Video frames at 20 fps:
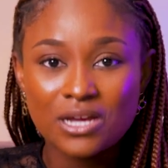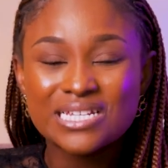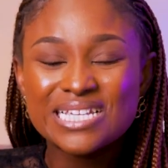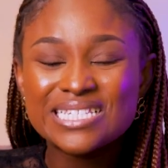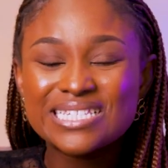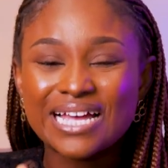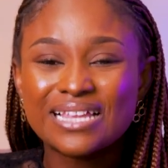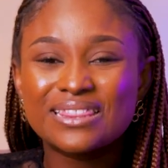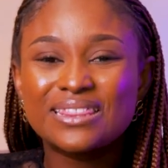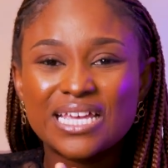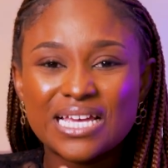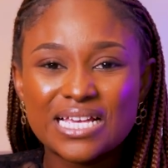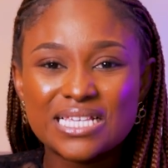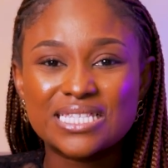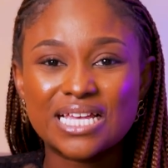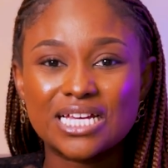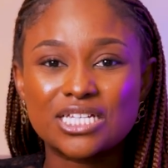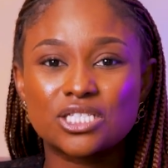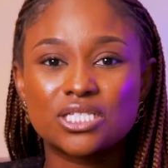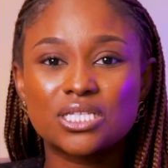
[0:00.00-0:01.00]
These are
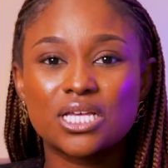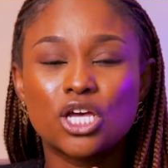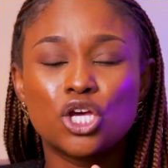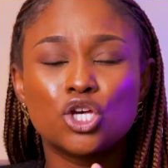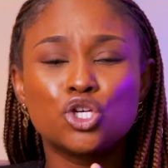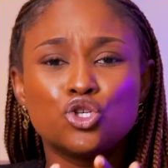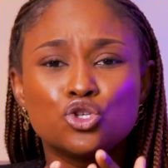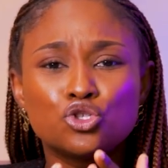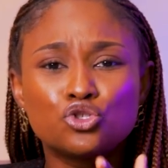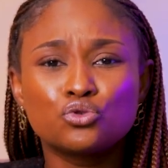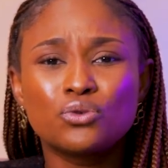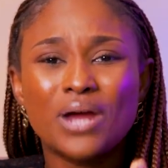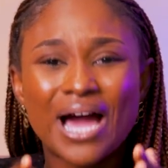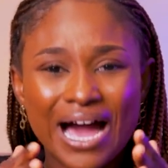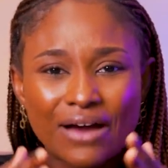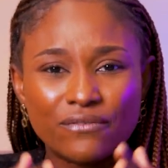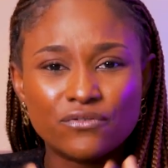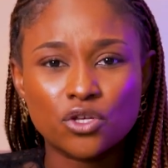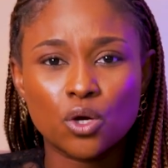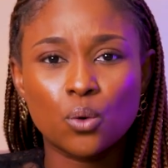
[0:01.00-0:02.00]
things that you should
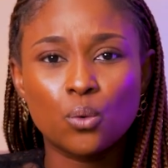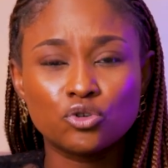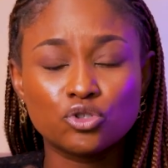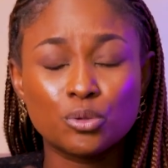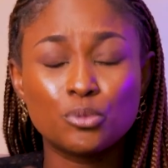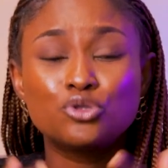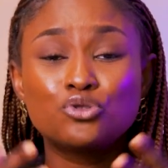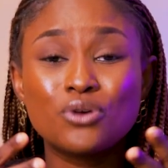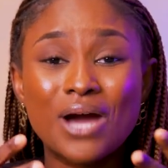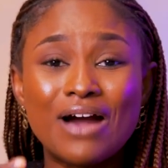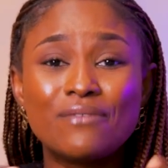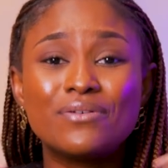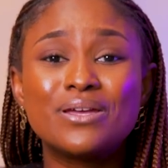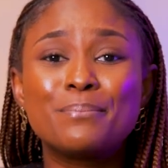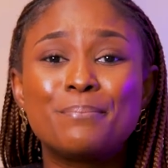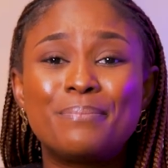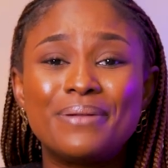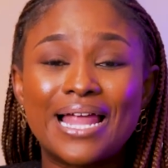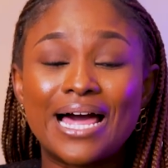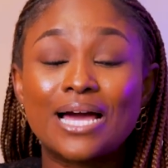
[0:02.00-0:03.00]
have in your wardrobe. You should have
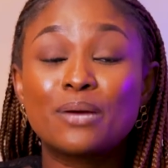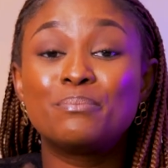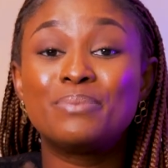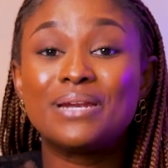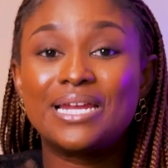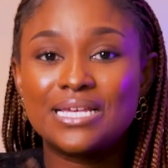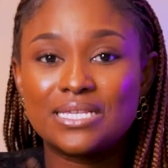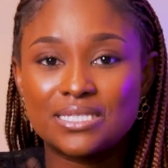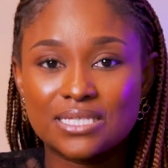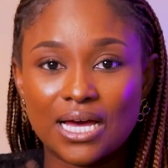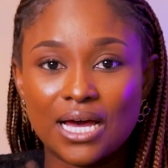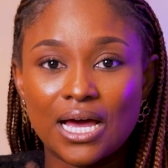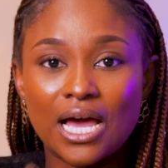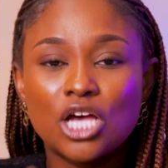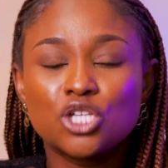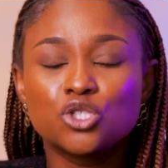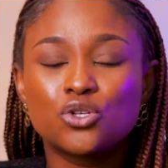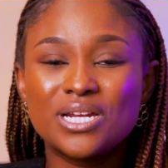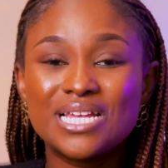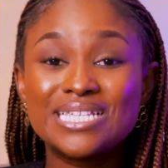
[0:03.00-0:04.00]
a black blazer.
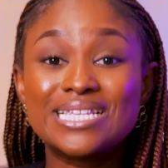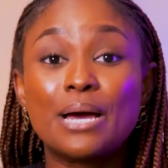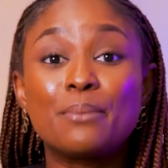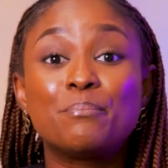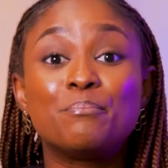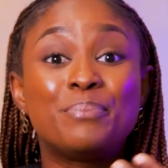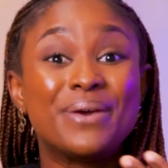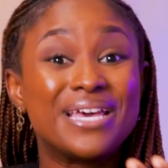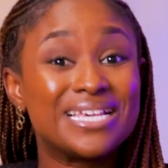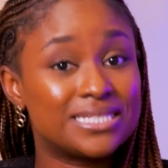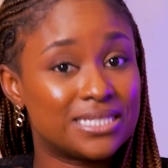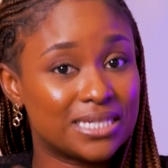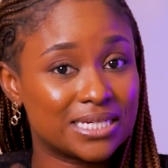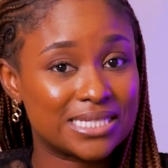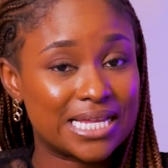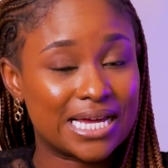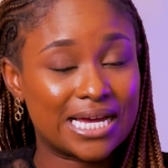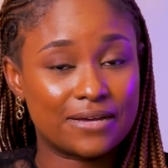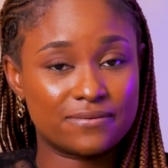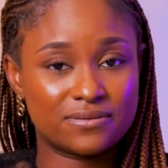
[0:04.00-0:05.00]
So these are
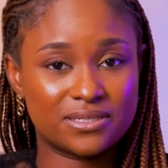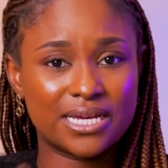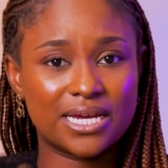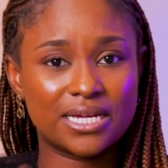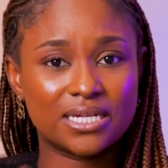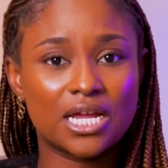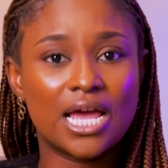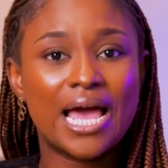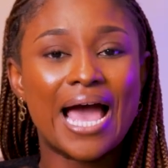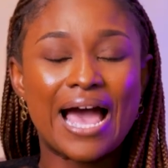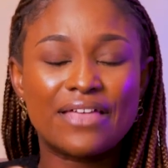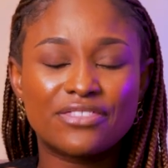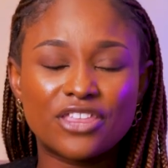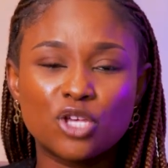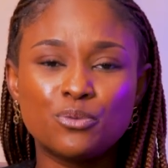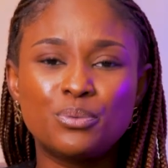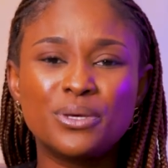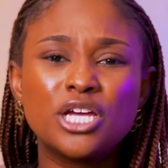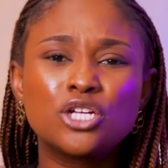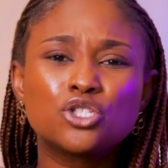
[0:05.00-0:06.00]
basics, like I said, and
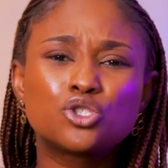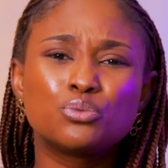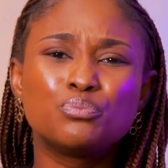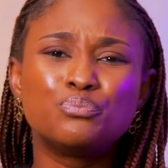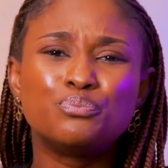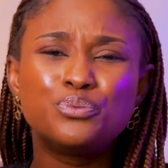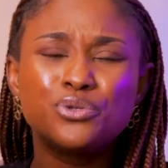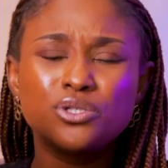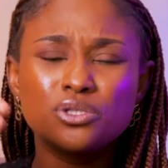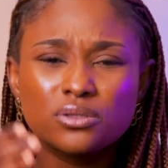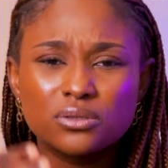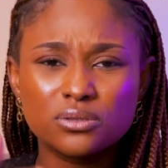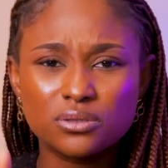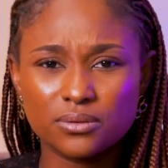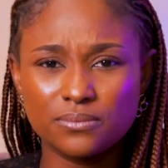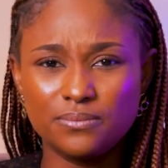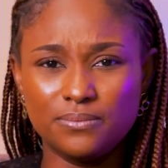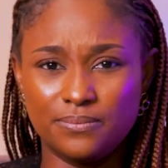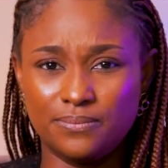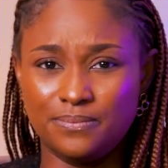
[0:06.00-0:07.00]
then you begin to
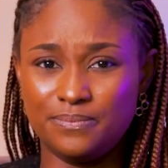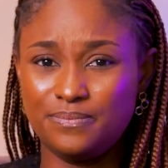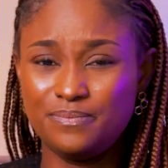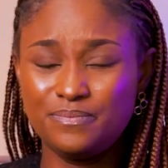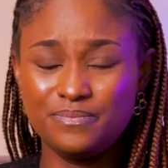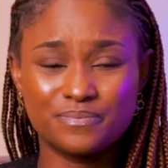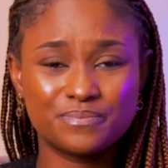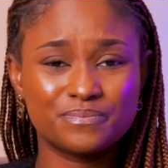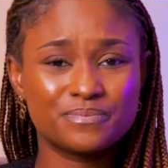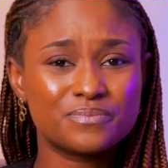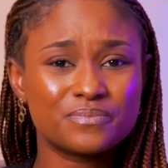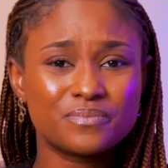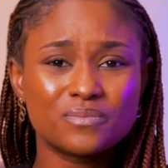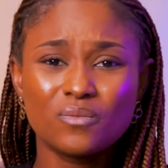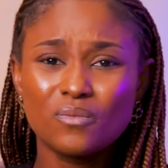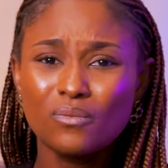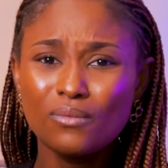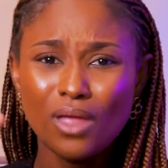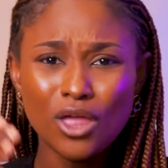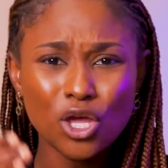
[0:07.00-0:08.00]
build
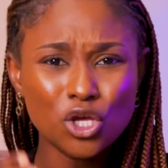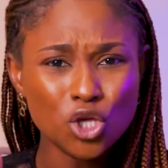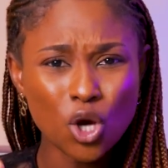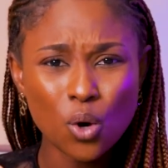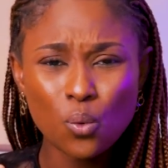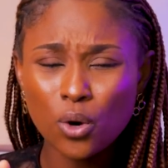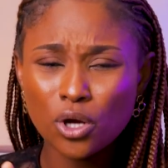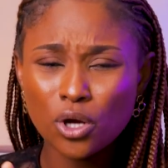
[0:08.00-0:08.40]
your